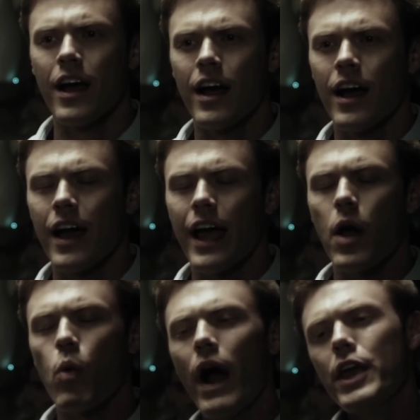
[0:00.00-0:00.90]
aren't you
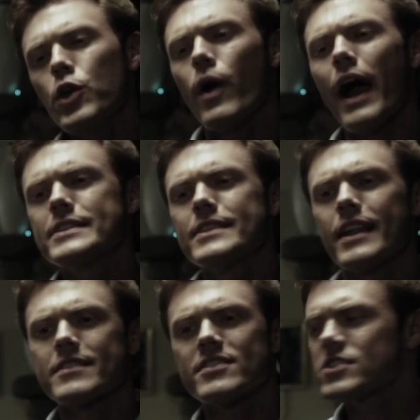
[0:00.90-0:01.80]
pledging to a
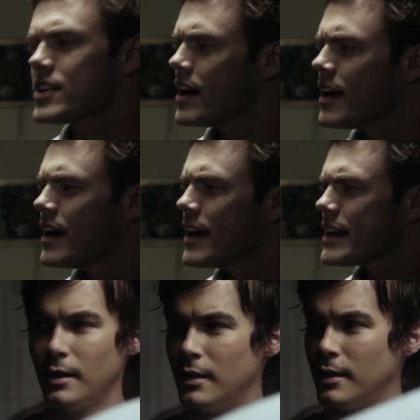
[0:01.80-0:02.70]
fraternity?
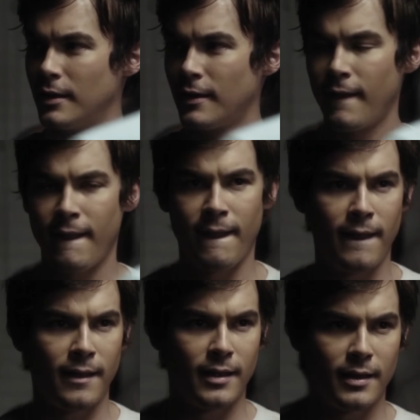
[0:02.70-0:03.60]
Isn't proving
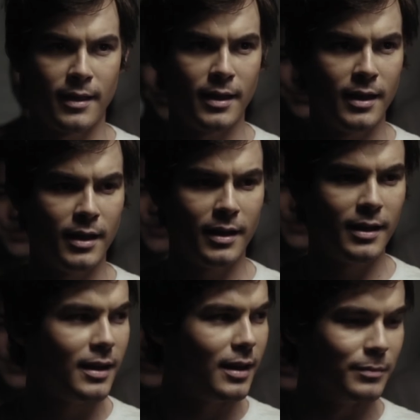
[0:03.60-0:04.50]
yourself kind of
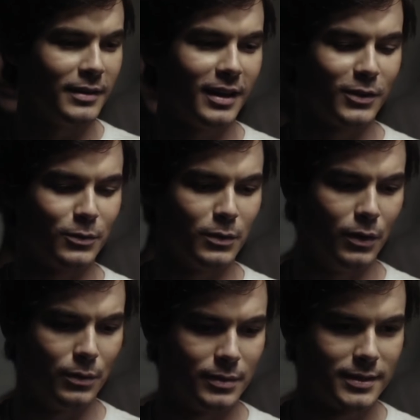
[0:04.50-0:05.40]
the whole
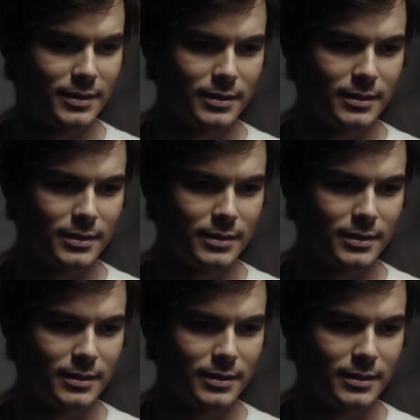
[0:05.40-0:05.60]
point?